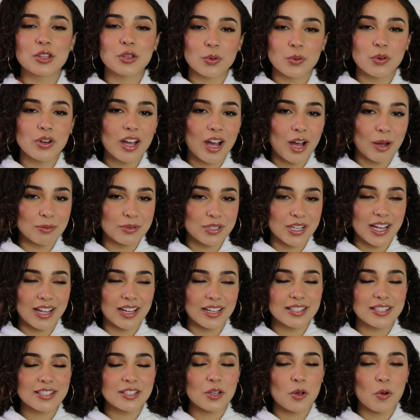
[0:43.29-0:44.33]
three
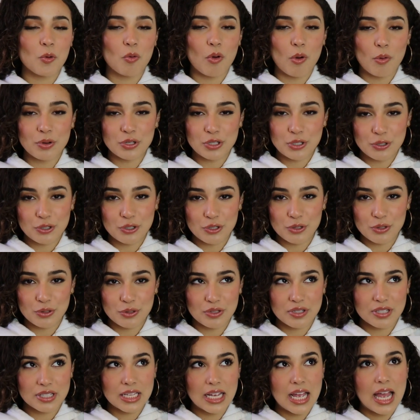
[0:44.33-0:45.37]
objects, what would you
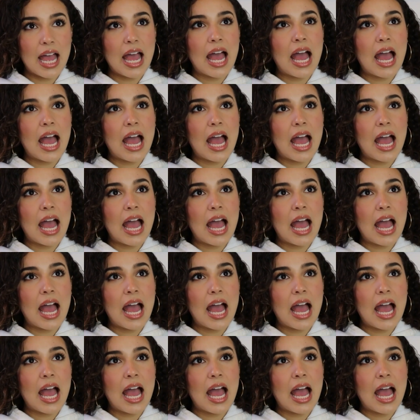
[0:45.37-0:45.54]
choose?